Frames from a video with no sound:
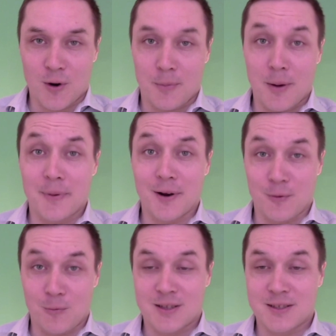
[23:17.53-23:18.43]
popular
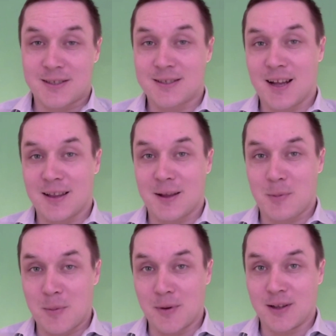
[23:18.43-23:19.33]
ones that, that
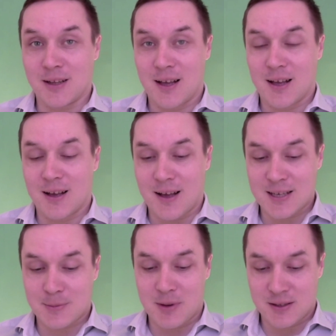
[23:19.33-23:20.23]
people uh,
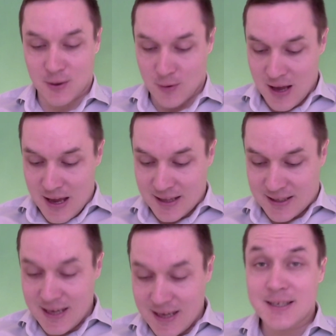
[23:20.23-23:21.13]
ask me. So it's
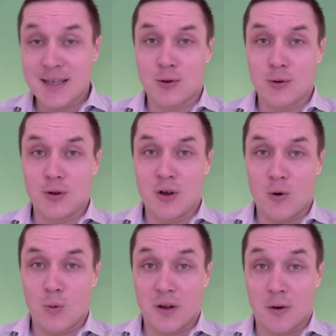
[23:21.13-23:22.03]
easy to know
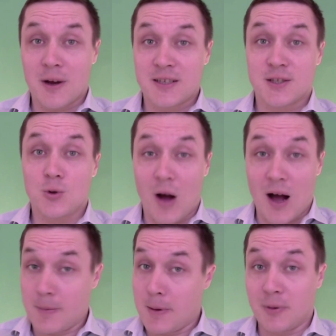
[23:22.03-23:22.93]
when your price is too
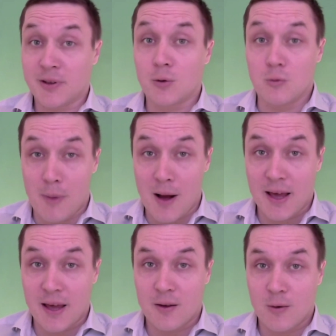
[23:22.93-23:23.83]
high, people don't buy,
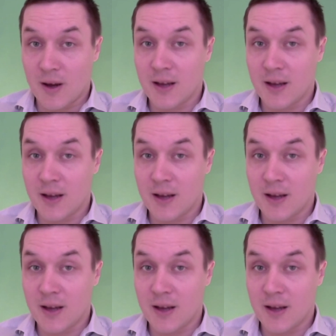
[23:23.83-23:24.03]
mm-hmm. right?